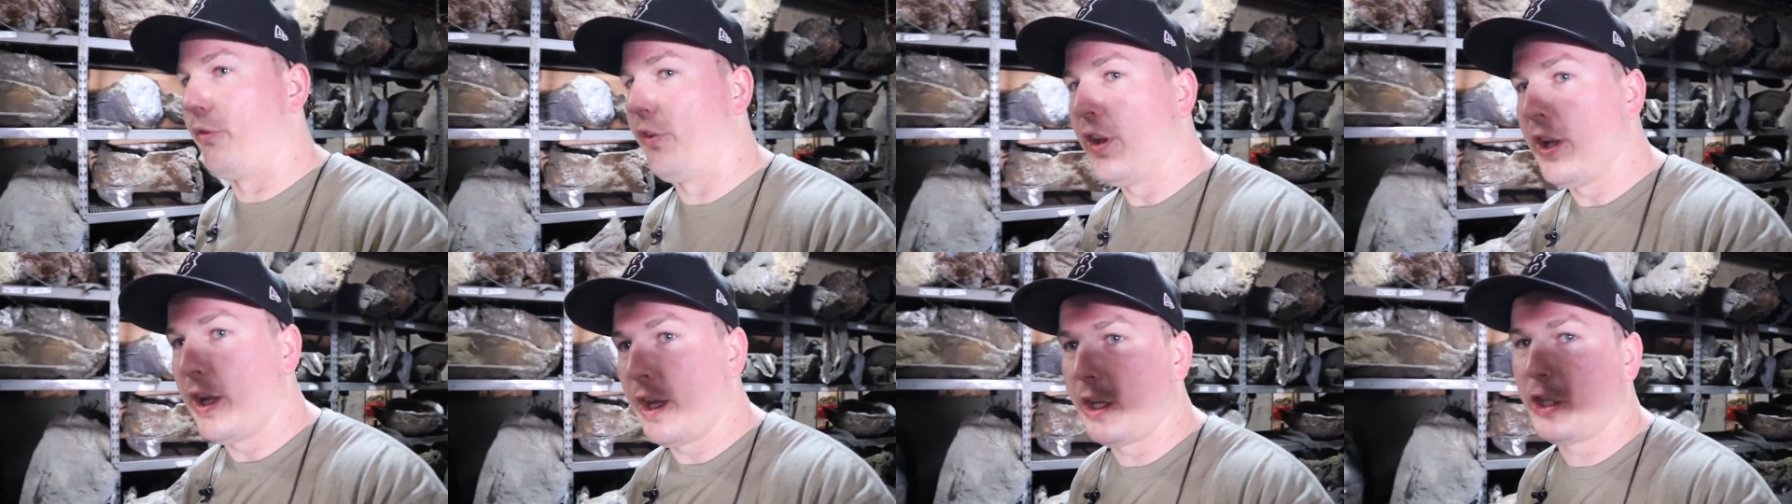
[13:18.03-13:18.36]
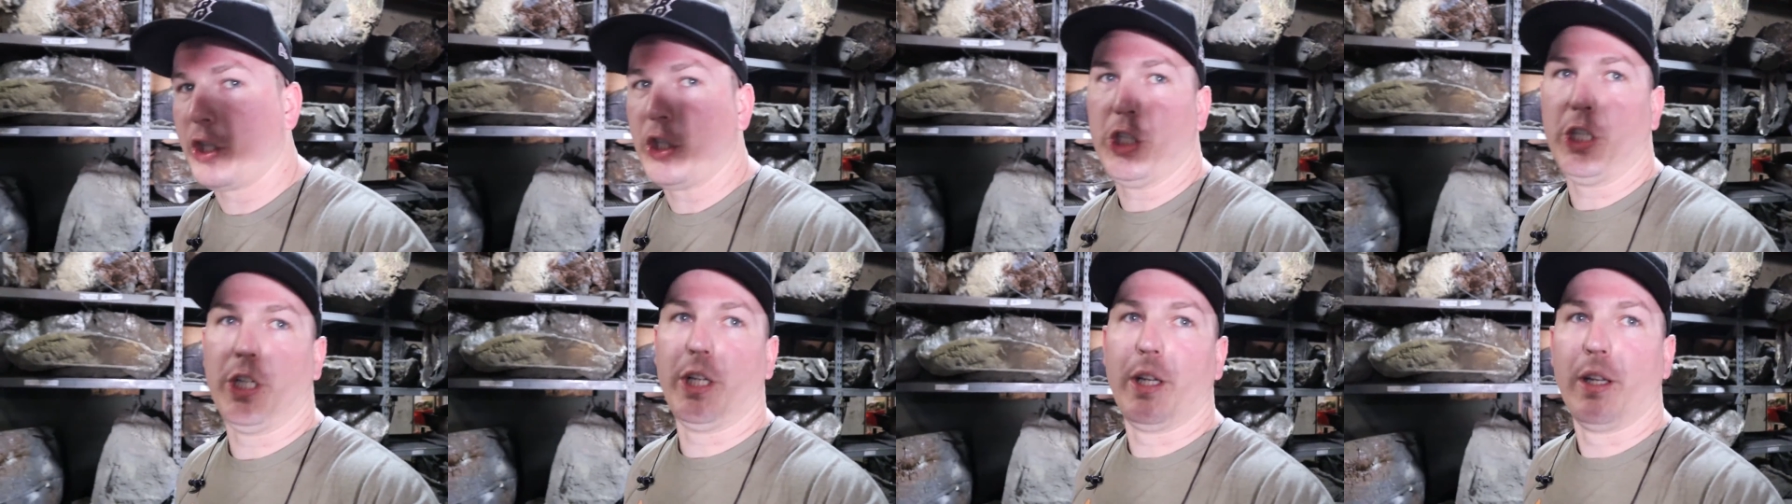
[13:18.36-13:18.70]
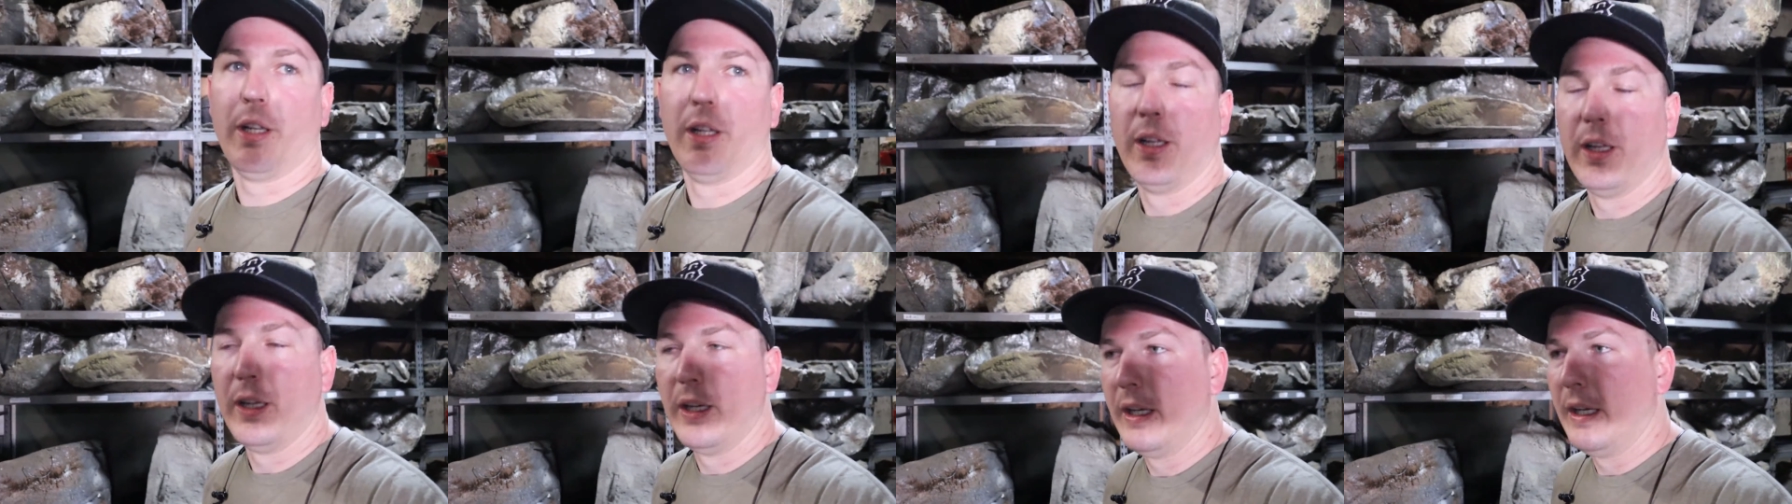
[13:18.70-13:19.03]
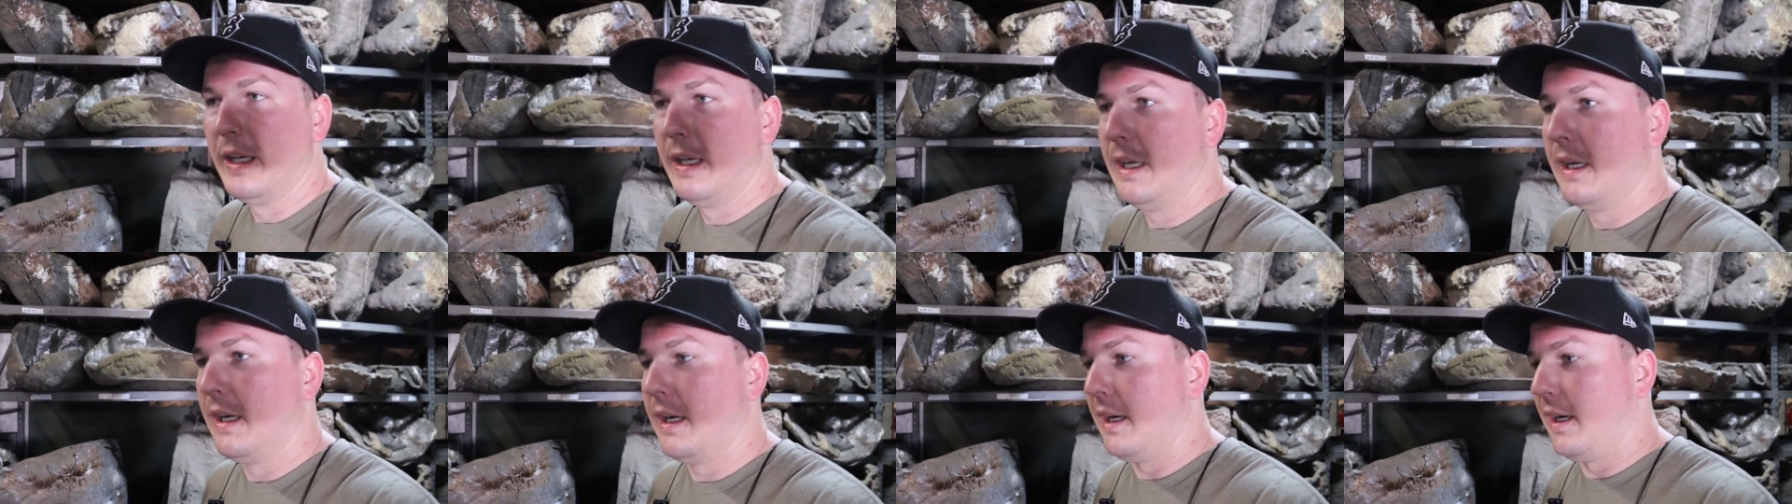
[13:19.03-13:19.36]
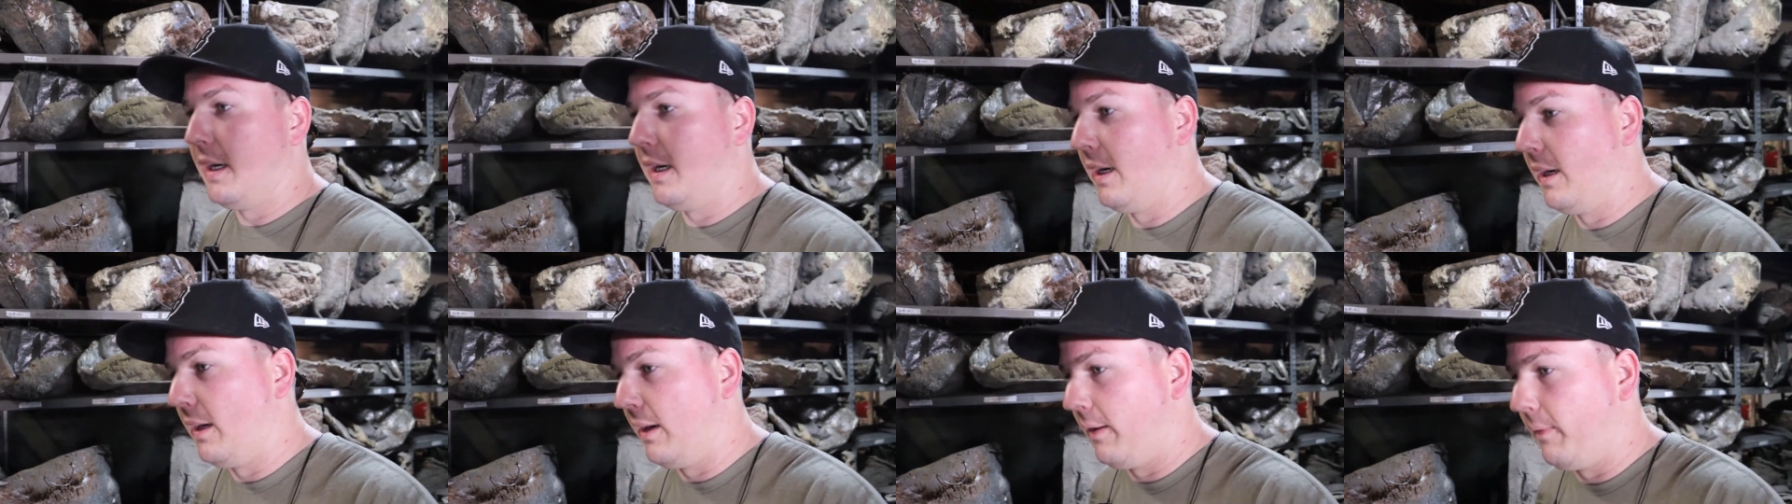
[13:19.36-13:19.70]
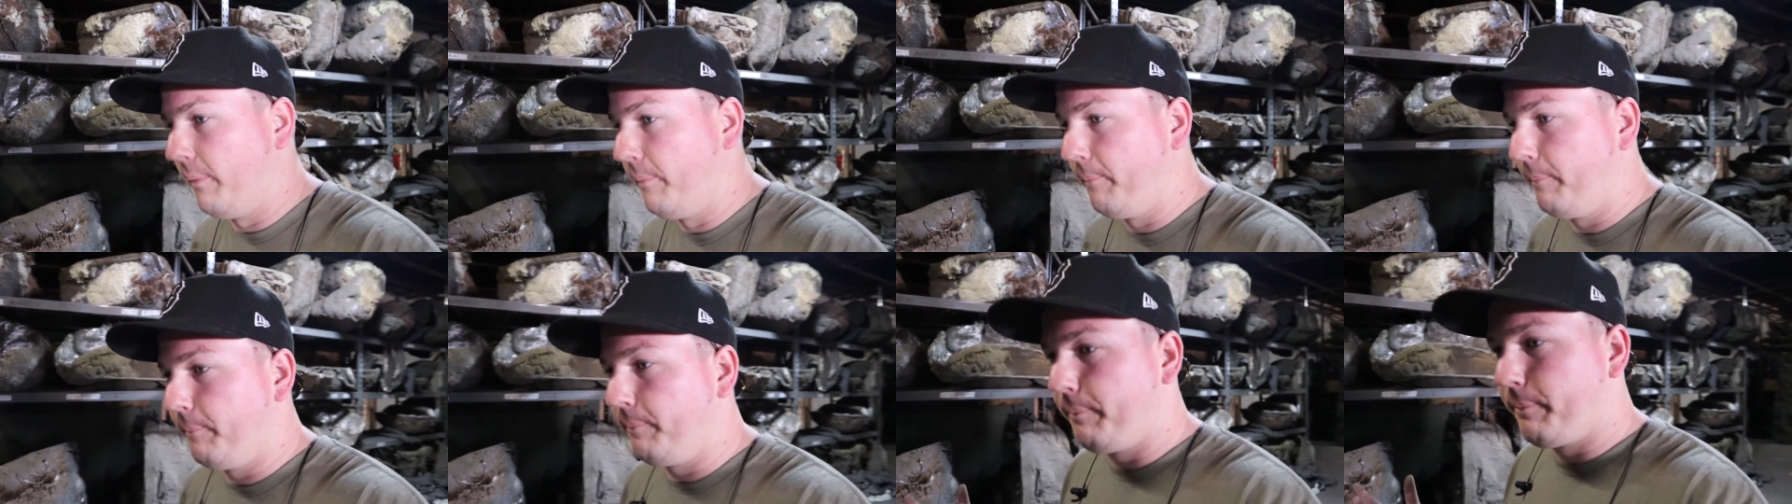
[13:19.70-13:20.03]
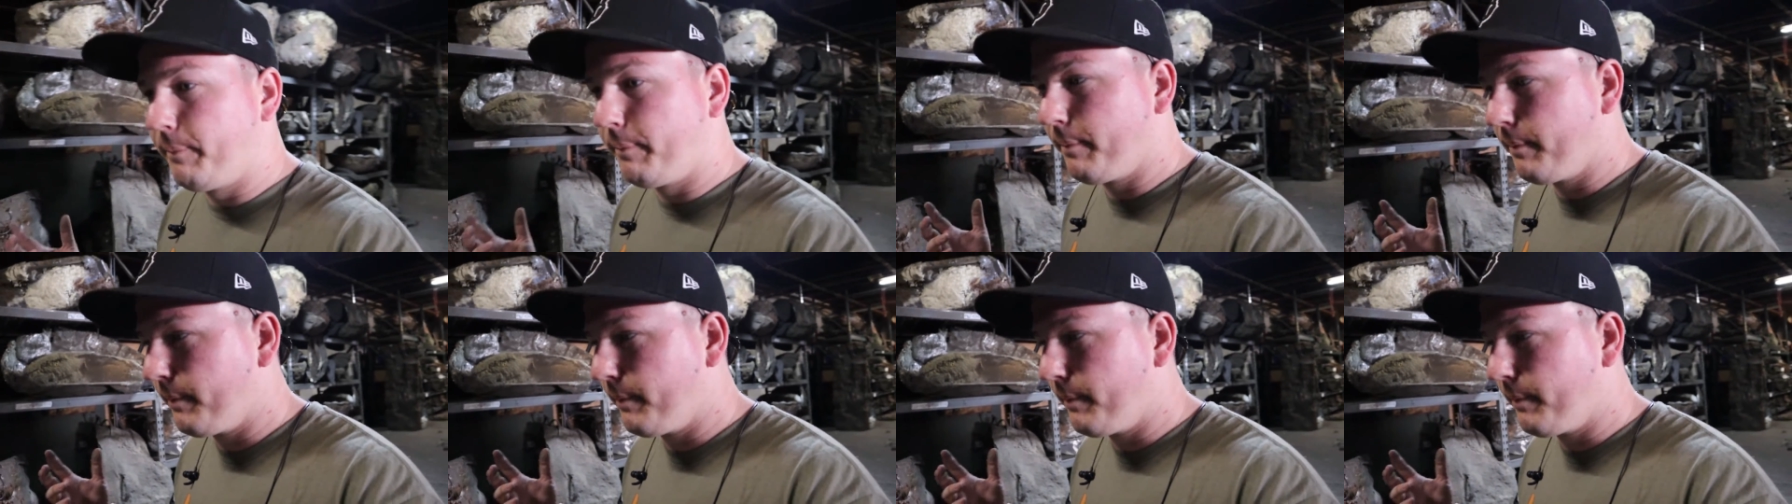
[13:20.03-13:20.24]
fish and um,